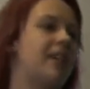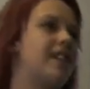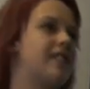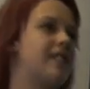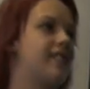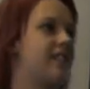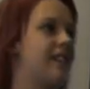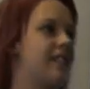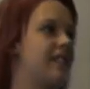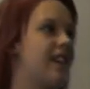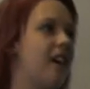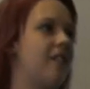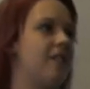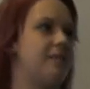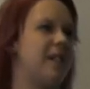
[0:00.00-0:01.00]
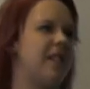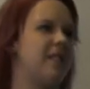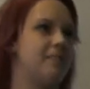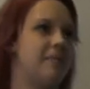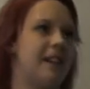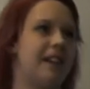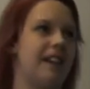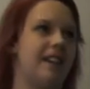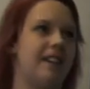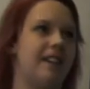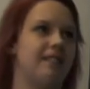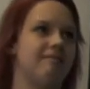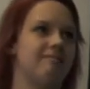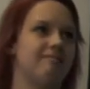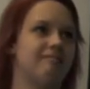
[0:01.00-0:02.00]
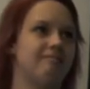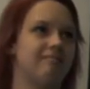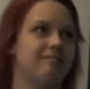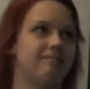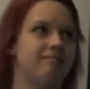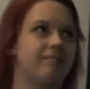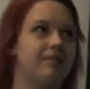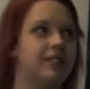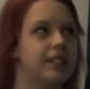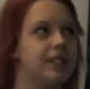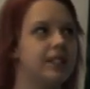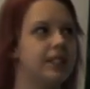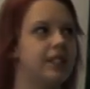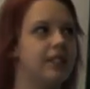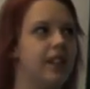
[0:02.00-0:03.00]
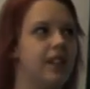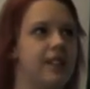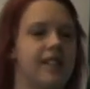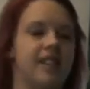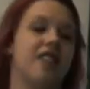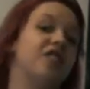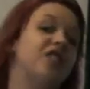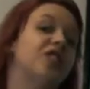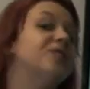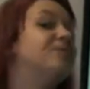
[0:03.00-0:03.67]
because it's kind of meant to be subtle.